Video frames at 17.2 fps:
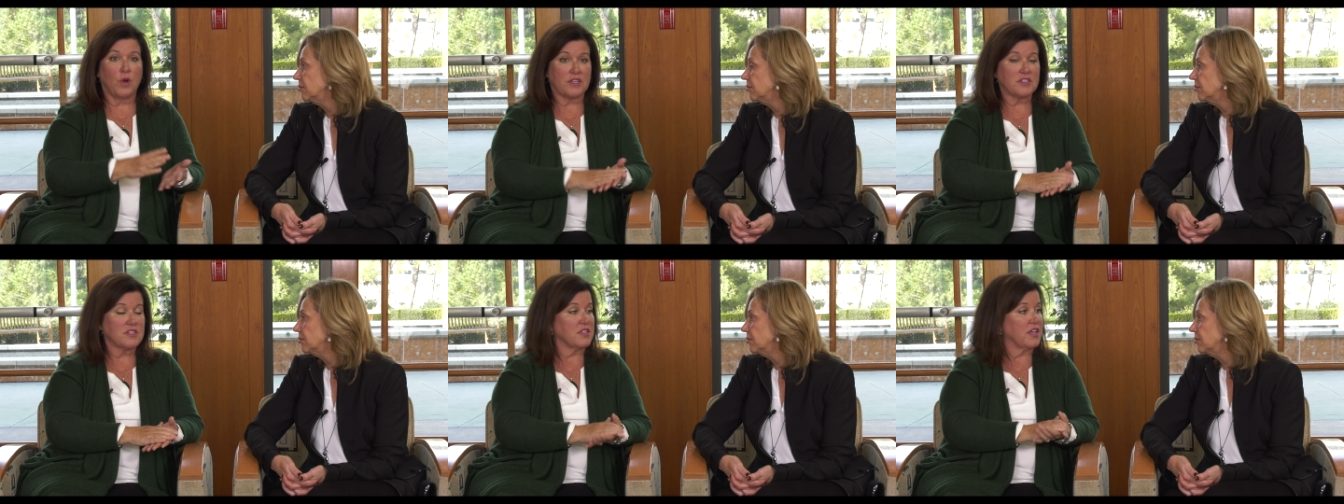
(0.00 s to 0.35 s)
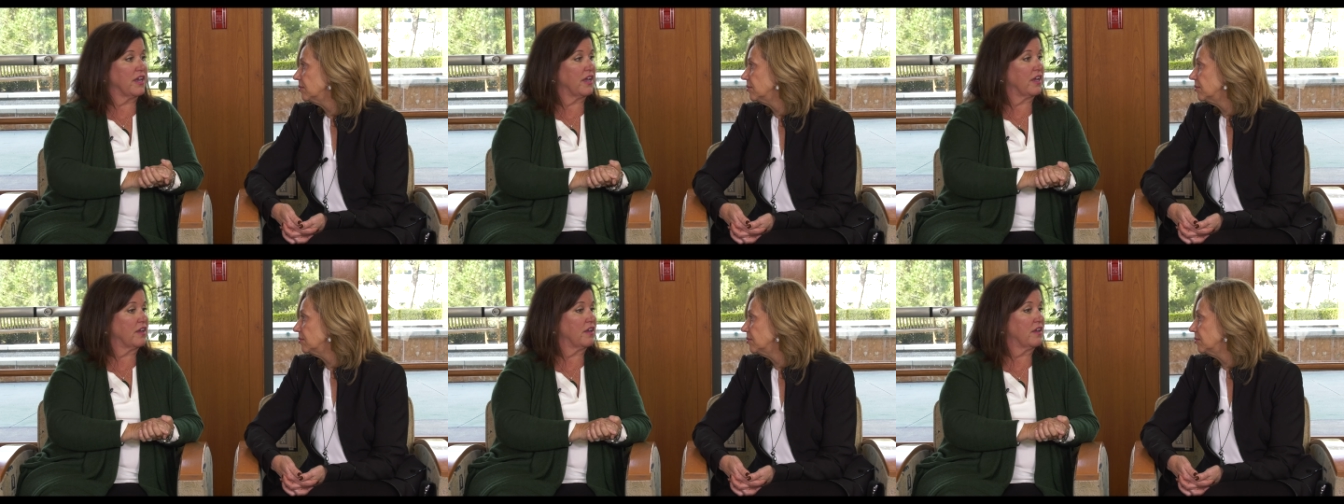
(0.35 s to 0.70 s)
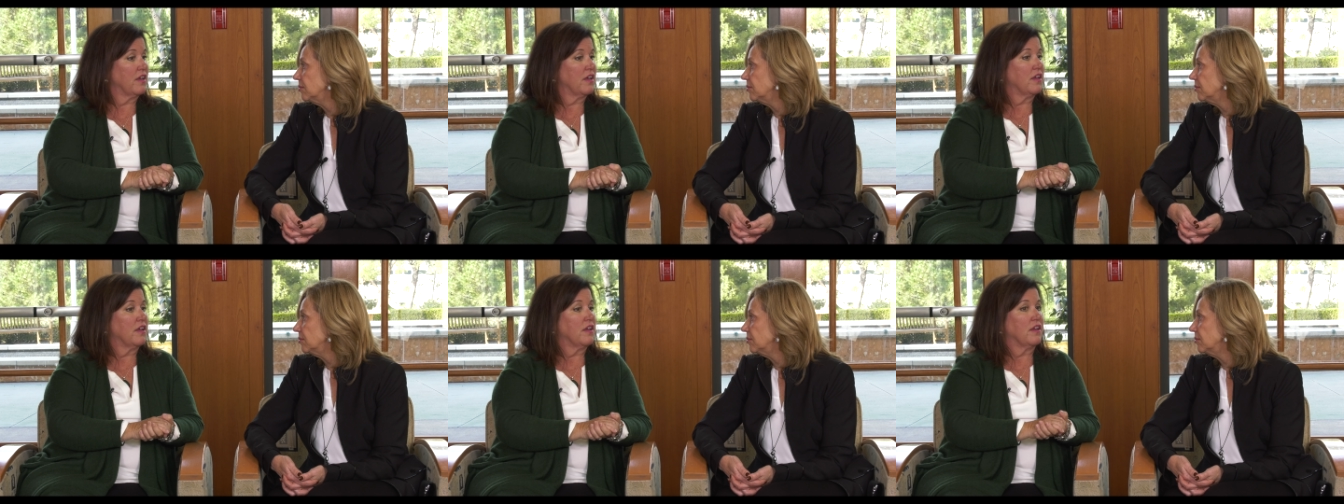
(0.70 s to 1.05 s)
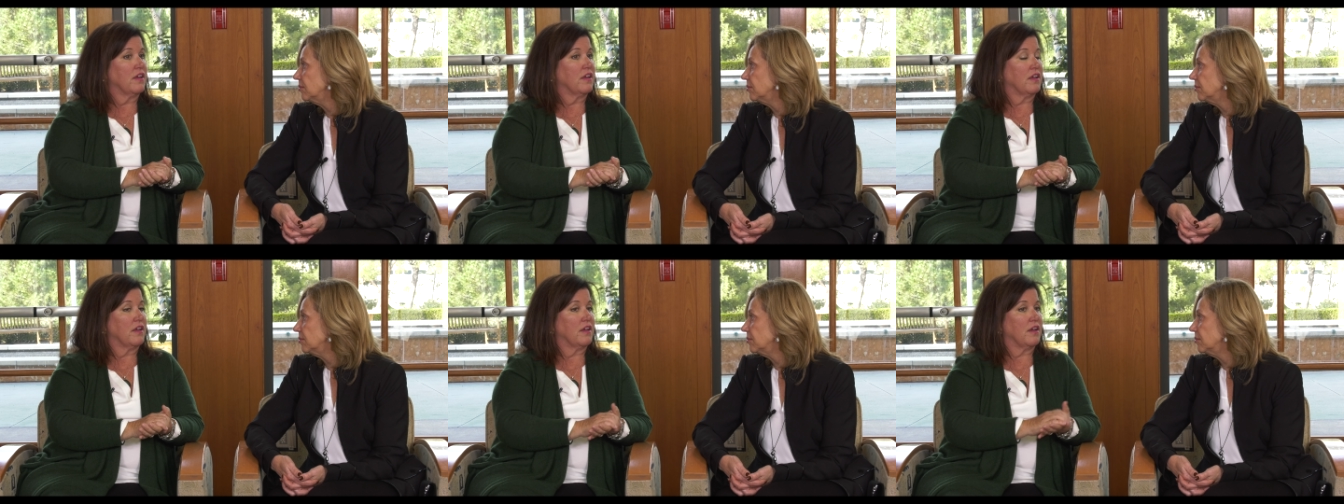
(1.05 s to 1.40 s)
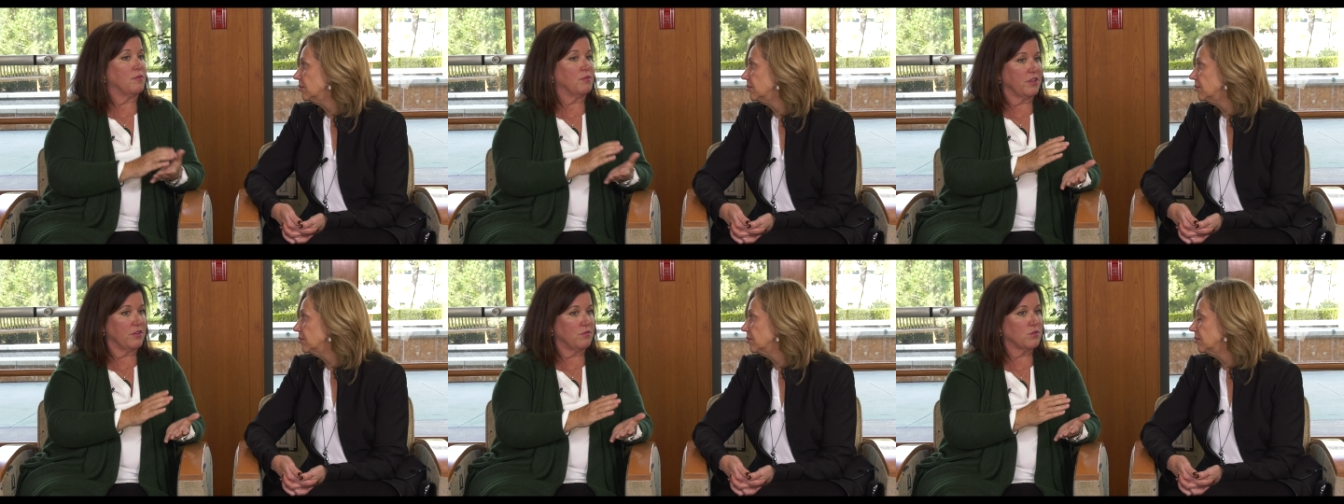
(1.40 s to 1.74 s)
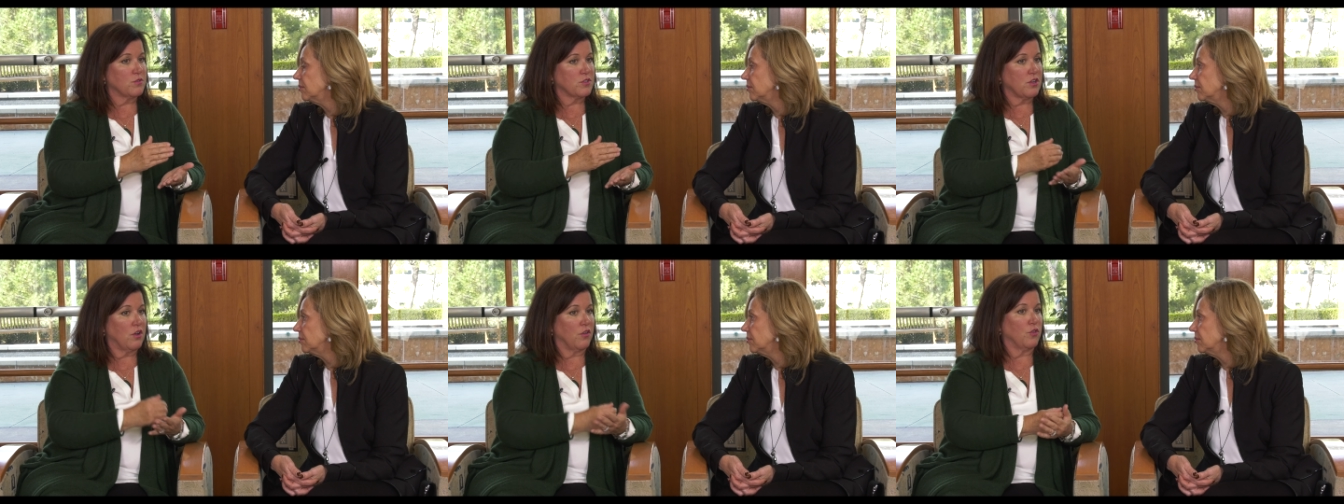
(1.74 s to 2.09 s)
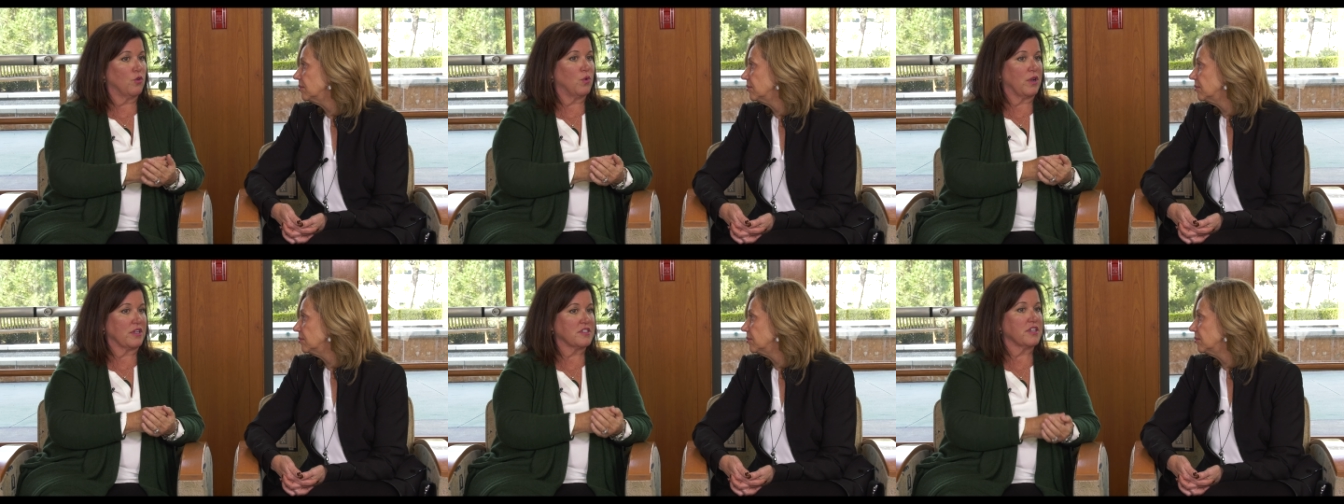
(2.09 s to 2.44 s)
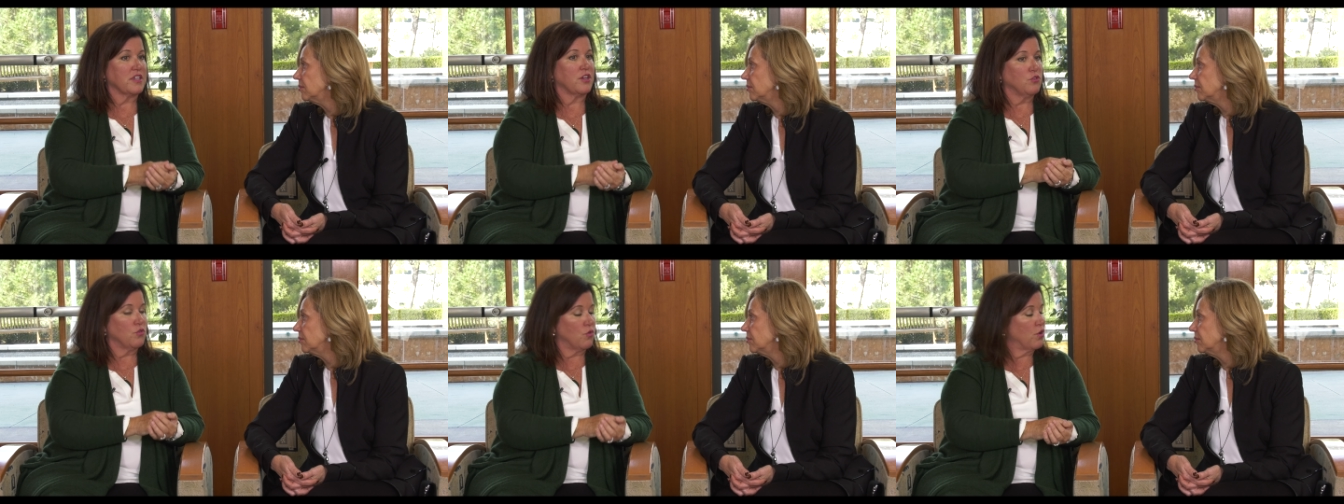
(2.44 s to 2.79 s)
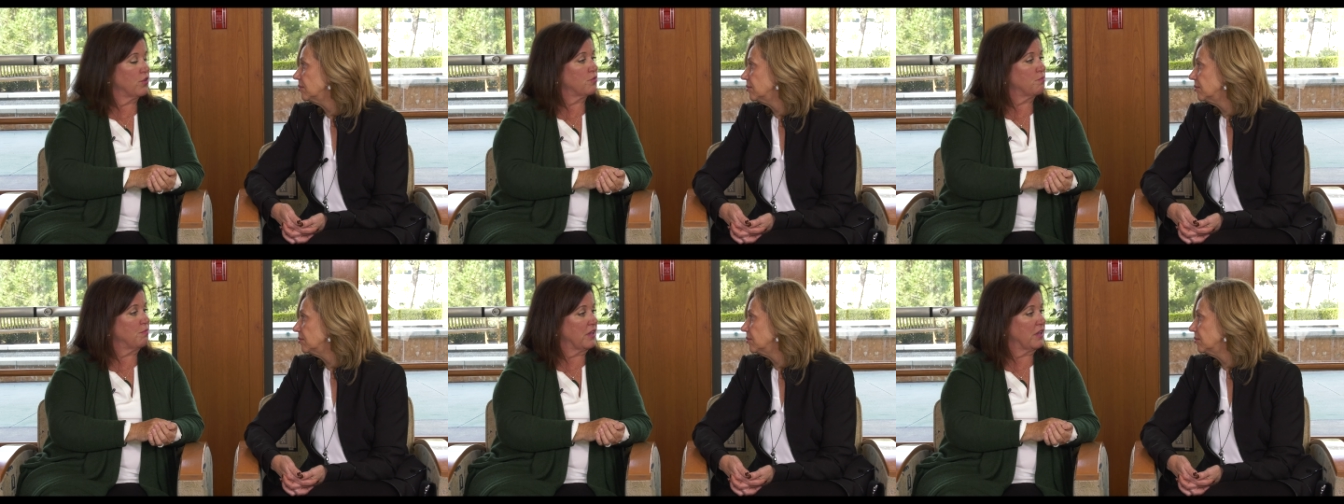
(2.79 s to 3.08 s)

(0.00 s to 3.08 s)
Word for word: Westlake, I believe it was called the Westlake North